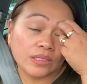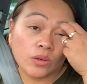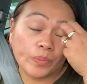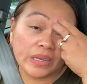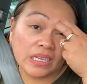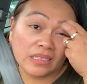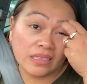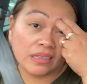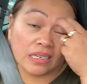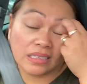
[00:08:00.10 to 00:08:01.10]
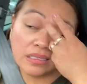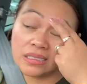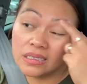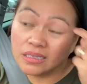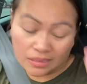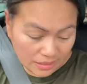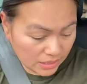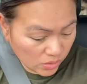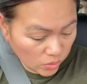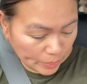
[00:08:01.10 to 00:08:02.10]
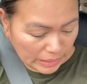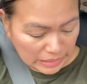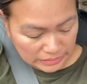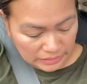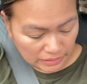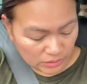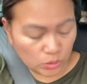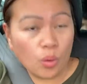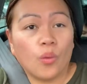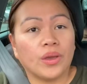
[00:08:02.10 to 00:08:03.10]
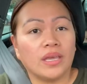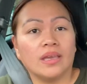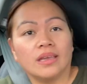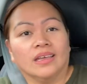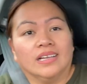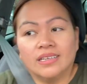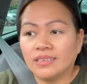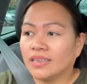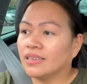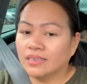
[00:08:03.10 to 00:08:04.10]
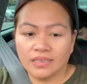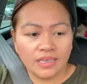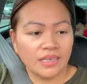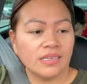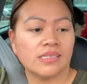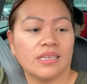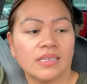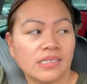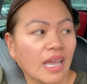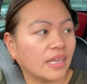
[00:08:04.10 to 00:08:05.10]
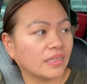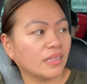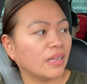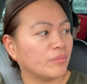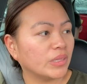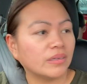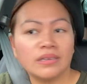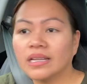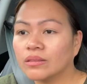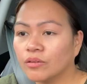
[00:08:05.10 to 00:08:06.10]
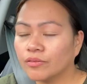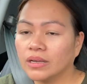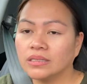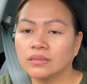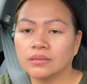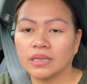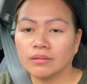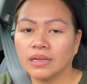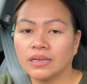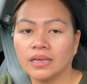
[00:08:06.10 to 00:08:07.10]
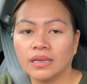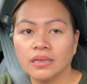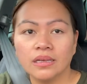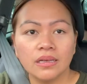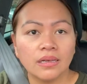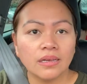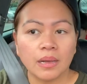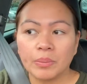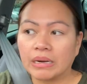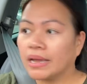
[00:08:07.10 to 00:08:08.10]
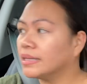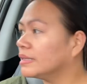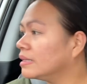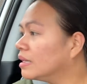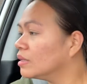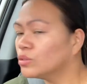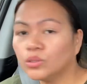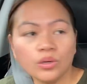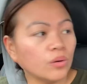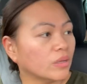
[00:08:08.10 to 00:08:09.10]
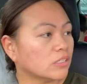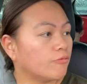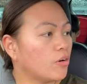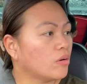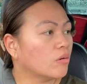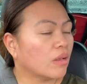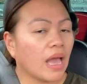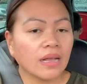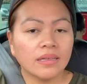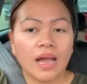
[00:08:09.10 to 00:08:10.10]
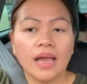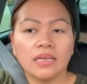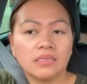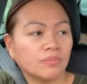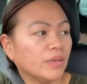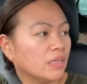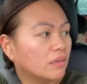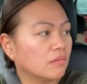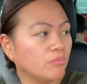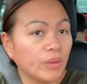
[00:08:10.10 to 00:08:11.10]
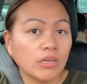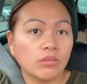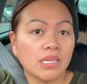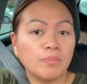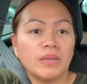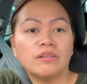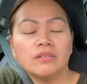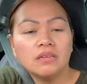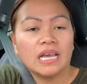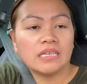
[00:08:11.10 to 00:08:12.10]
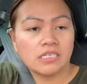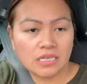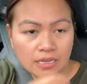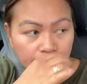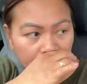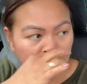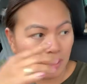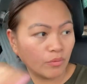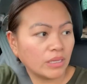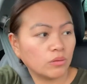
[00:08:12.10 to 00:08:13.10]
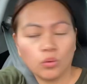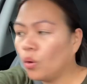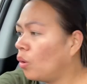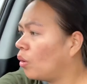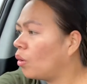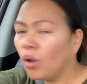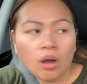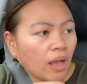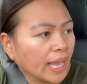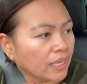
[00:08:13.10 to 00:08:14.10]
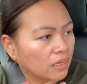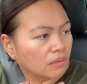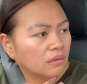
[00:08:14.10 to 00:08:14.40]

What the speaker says: opening the thing. He's opening the toy. He is excited. Let me turn that off, guys, because I'm gonna get copyrighted. So it's 4 o'clock, guys. My god, because I've been on a night shift and I went, oh hi,